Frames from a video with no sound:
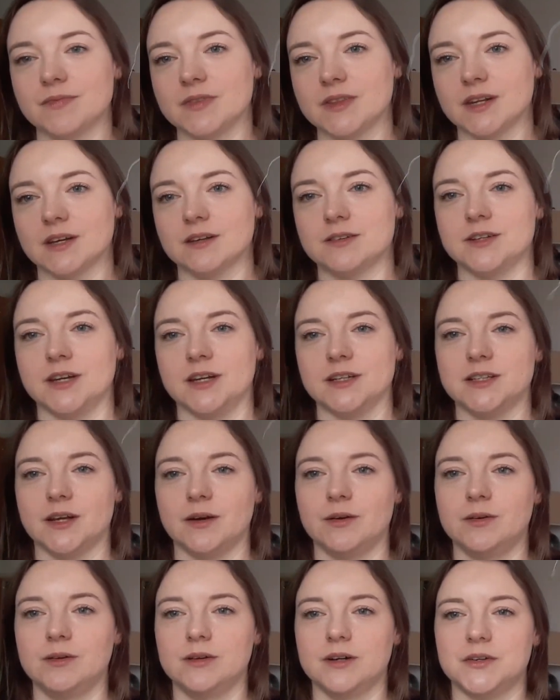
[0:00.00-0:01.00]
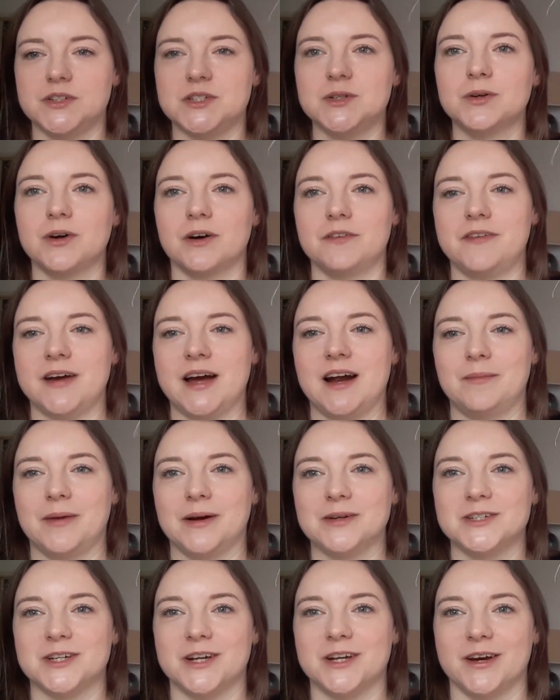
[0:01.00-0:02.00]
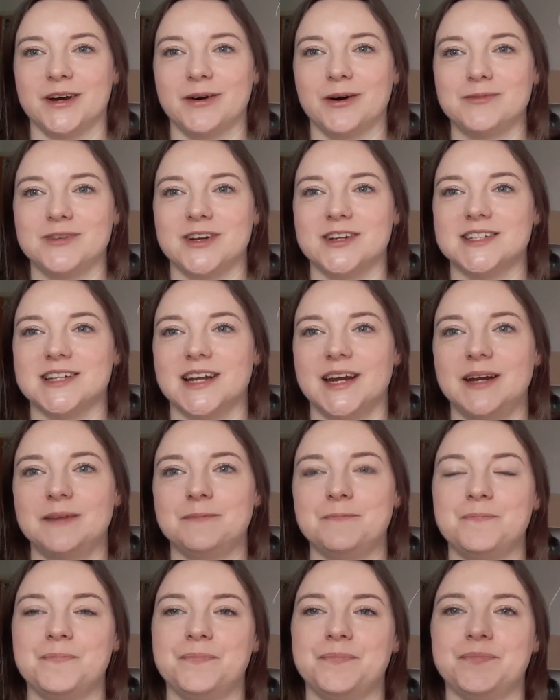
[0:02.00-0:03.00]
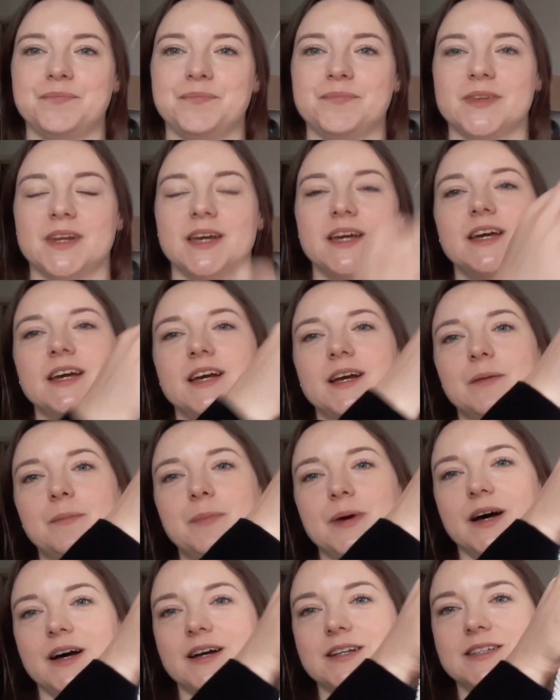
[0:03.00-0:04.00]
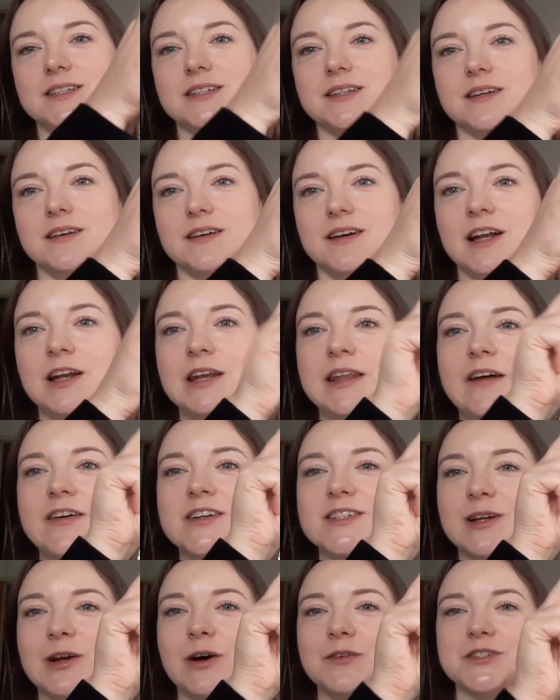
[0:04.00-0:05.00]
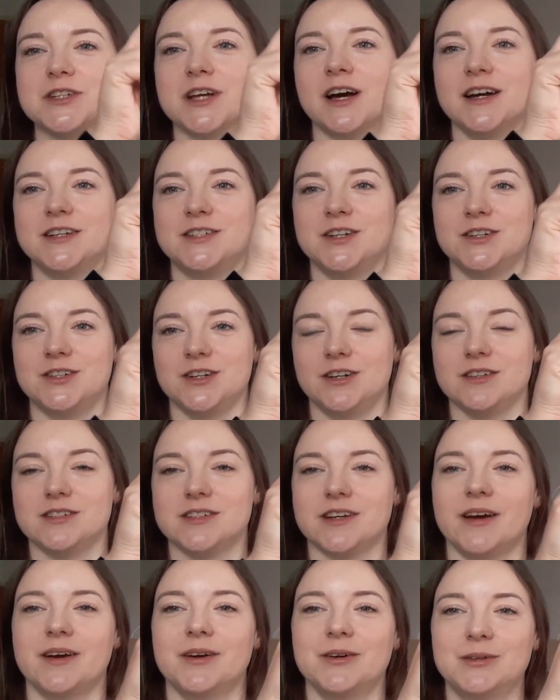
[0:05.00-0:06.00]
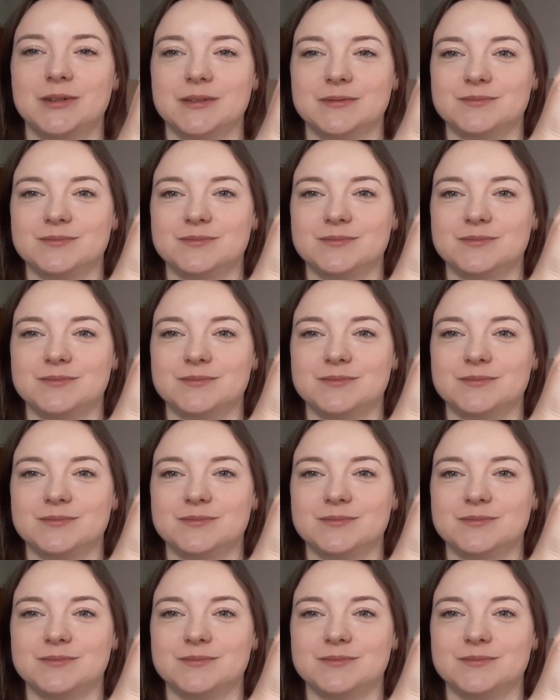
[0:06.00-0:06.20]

So yeah, so I've still got a fair amount to go, obviously, but there is a lot of sky to do, so